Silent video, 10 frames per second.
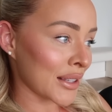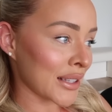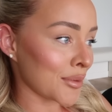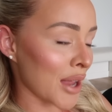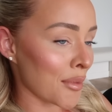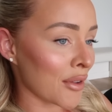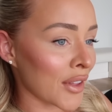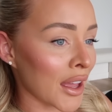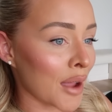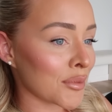at the same time, I
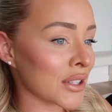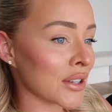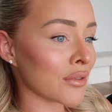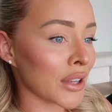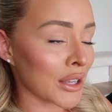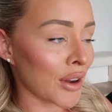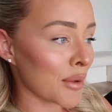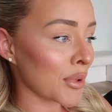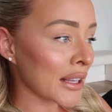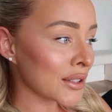feel like I'm just in a really
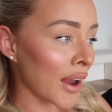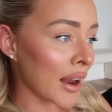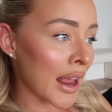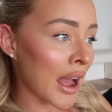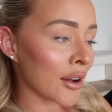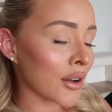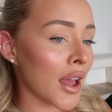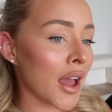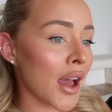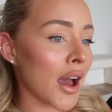great place right now.
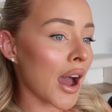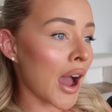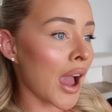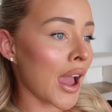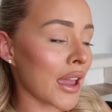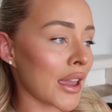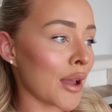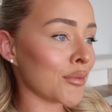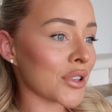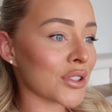I
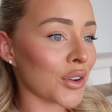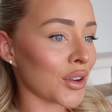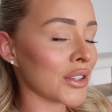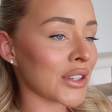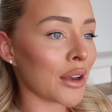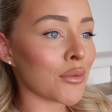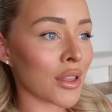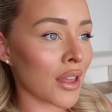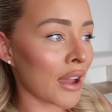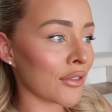am just so content
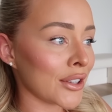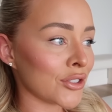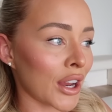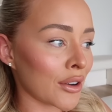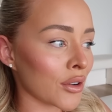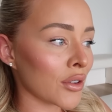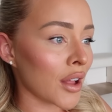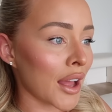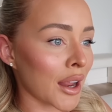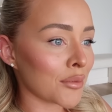with life in general,
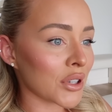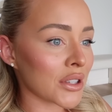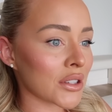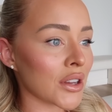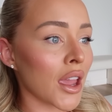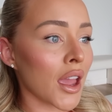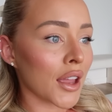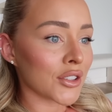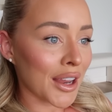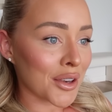and I'm just
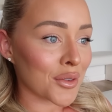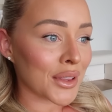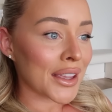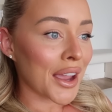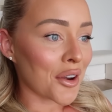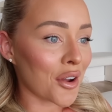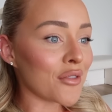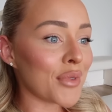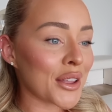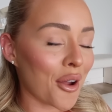genuinely, I know
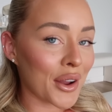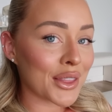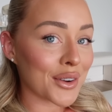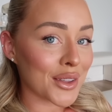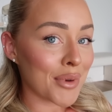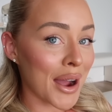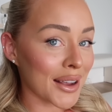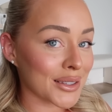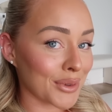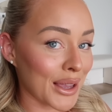I've been going through it the
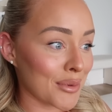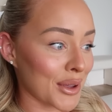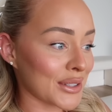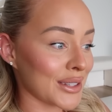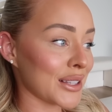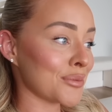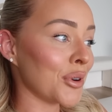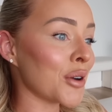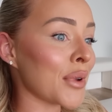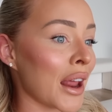past week because of this
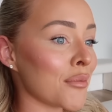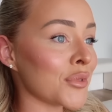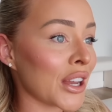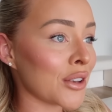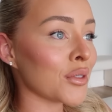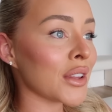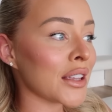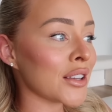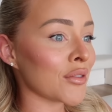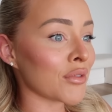book, but I'm
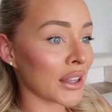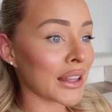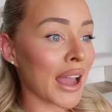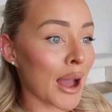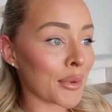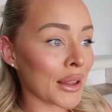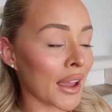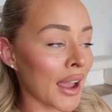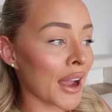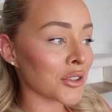genuinely really happy.
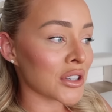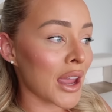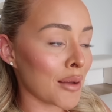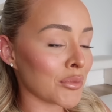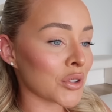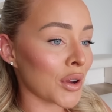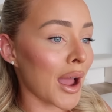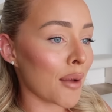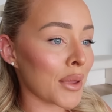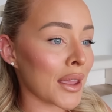Like, I actually am so
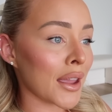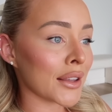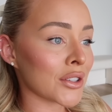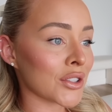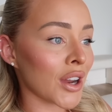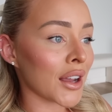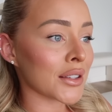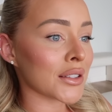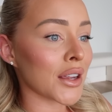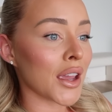happy. It's
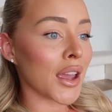just